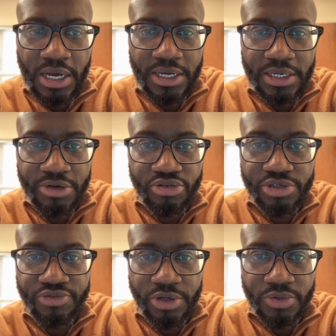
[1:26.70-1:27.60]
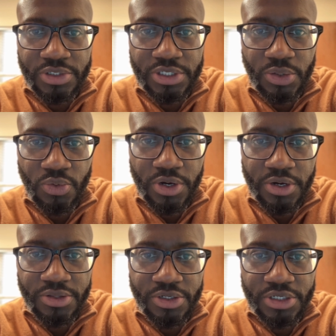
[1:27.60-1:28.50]
increased frequency
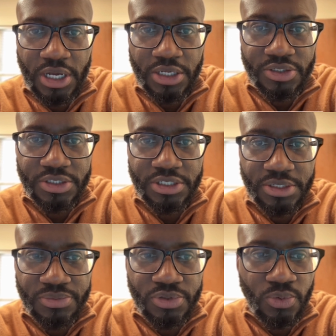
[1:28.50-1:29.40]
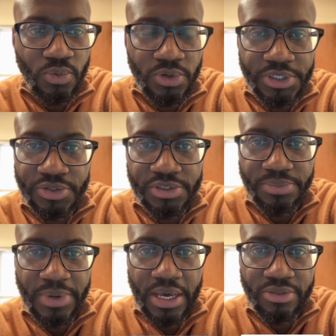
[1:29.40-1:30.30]
where the child just seems to want to use the
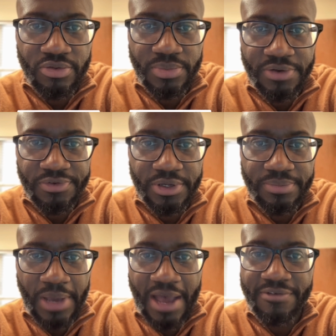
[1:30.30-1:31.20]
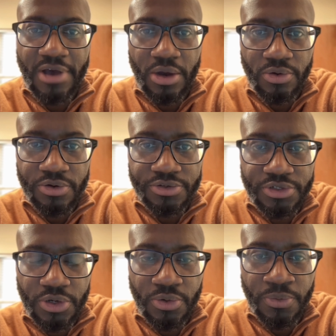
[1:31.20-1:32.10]
bathroom every half hour or
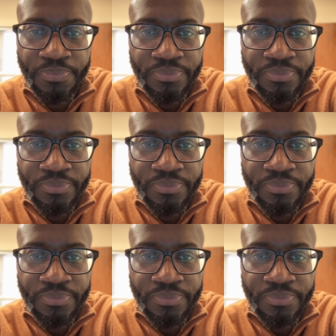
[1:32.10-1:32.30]
so.